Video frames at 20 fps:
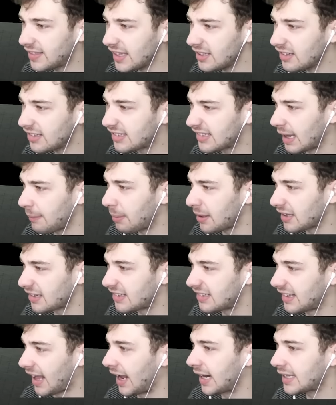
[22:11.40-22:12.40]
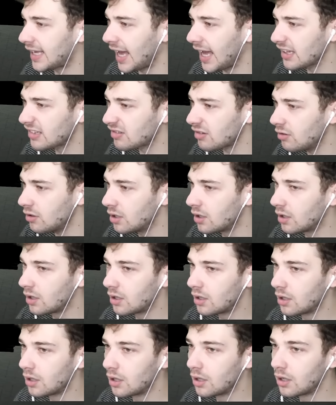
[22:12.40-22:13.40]
they just step on a sandcastle?
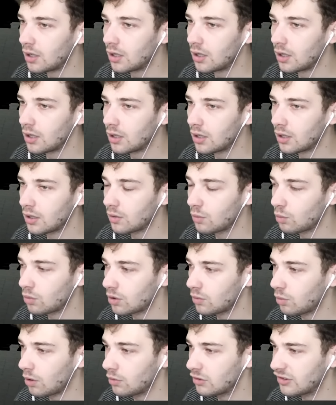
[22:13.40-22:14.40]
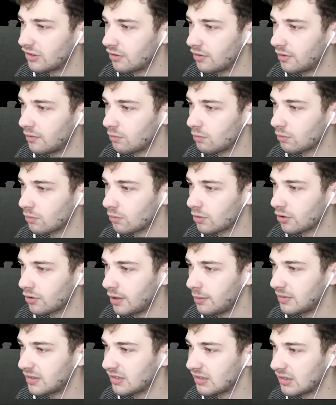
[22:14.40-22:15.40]
What was their, their
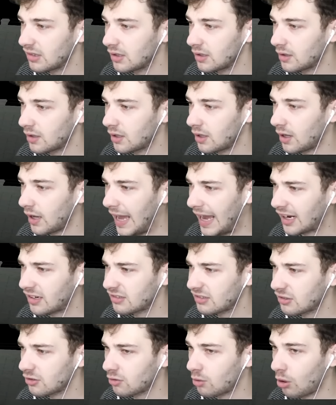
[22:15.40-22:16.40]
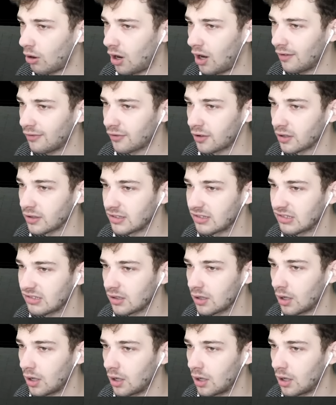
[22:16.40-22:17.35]
name was X Crawford's.